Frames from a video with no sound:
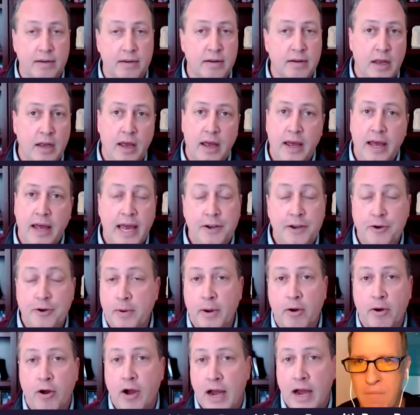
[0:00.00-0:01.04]
And
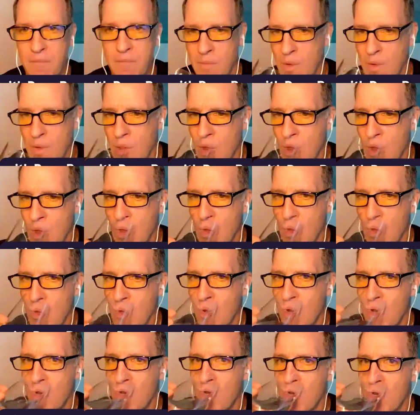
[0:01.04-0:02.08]
don't get me wrong, I
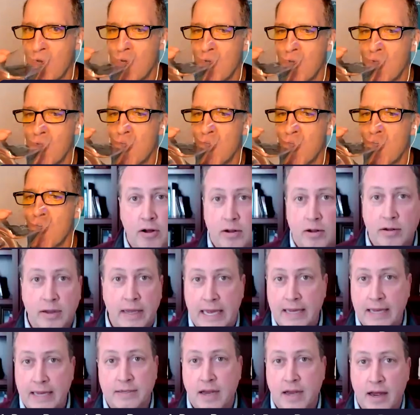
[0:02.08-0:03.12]
am not at
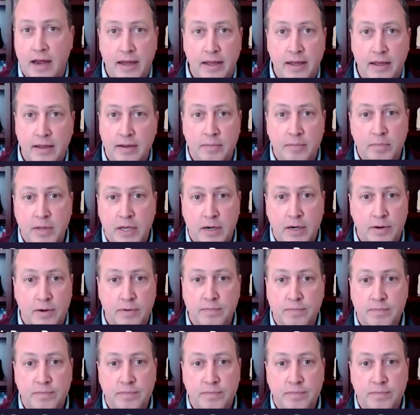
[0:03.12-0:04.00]
all anti,